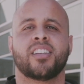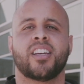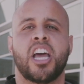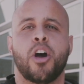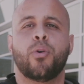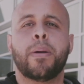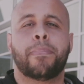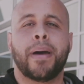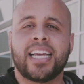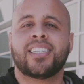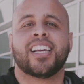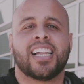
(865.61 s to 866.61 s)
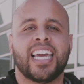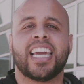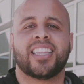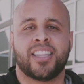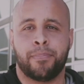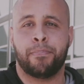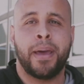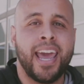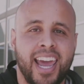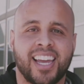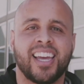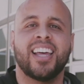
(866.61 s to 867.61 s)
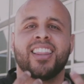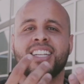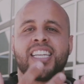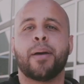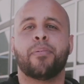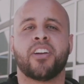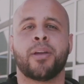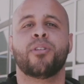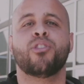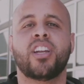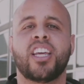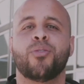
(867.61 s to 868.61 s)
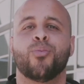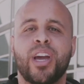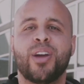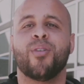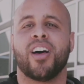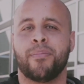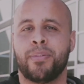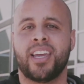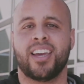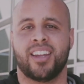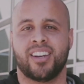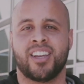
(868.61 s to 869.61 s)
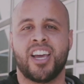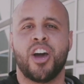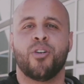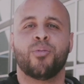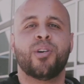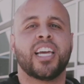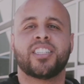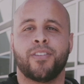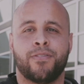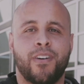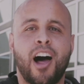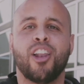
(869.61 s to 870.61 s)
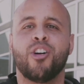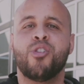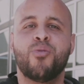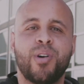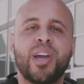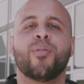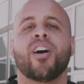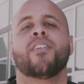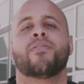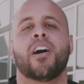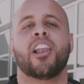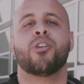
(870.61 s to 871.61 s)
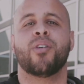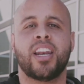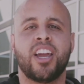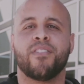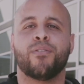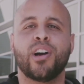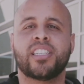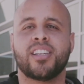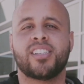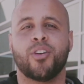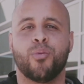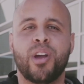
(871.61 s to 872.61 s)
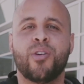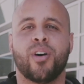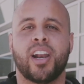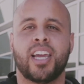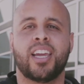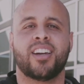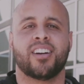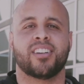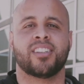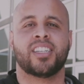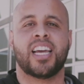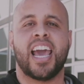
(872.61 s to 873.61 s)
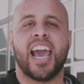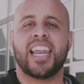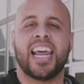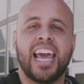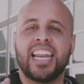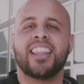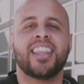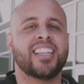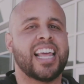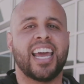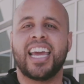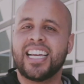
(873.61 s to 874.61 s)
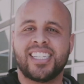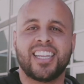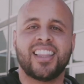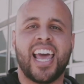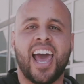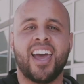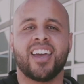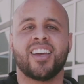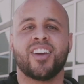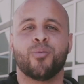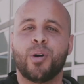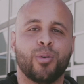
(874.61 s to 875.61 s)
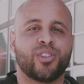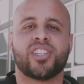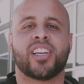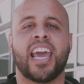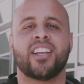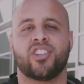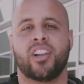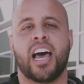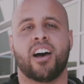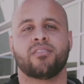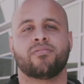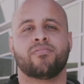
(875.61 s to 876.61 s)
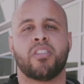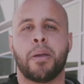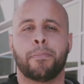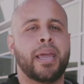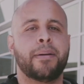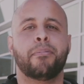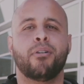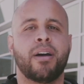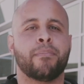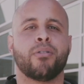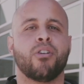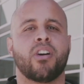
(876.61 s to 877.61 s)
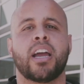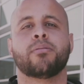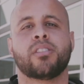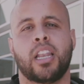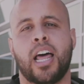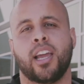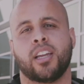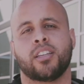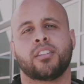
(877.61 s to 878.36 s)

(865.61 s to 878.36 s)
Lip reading: We basically get to pick the type of community we want to be in. We get to follow who we want to follow and hear voices that we want to hear. And anything that isn't that, we will just cancel out, people and programs alike.